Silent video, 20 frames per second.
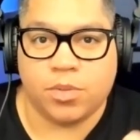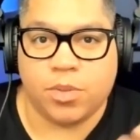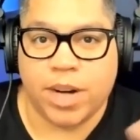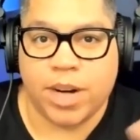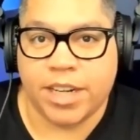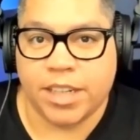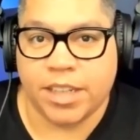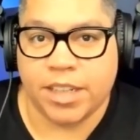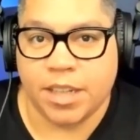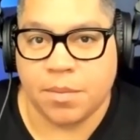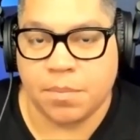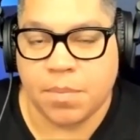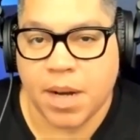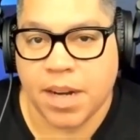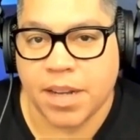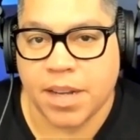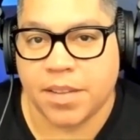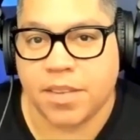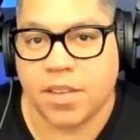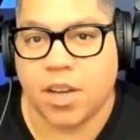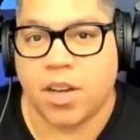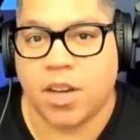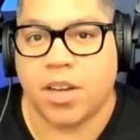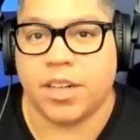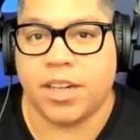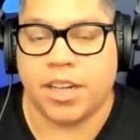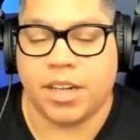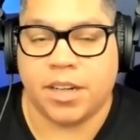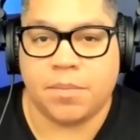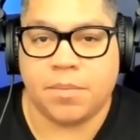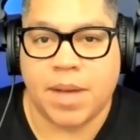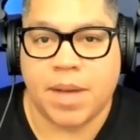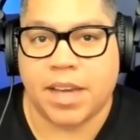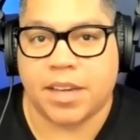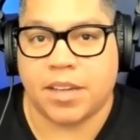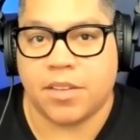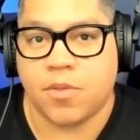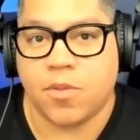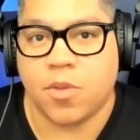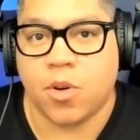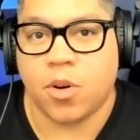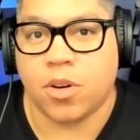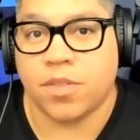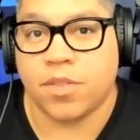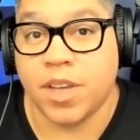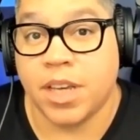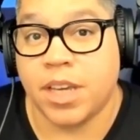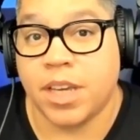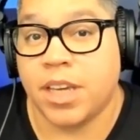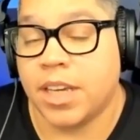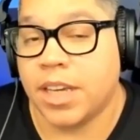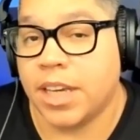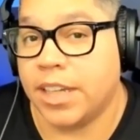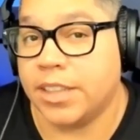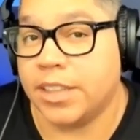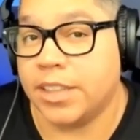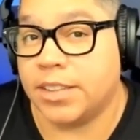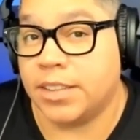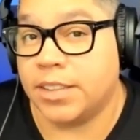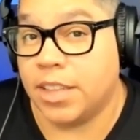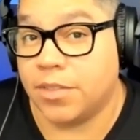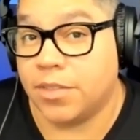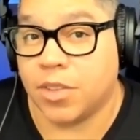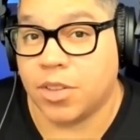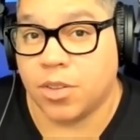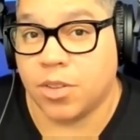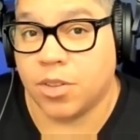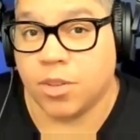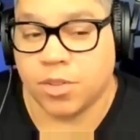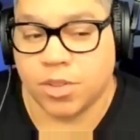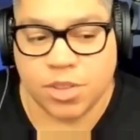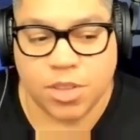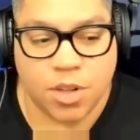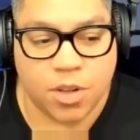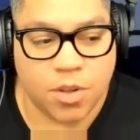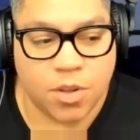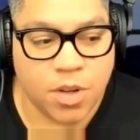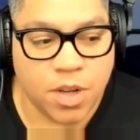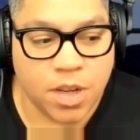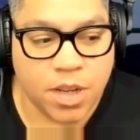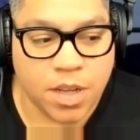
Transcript: write it in Python and back and forth is difficult. So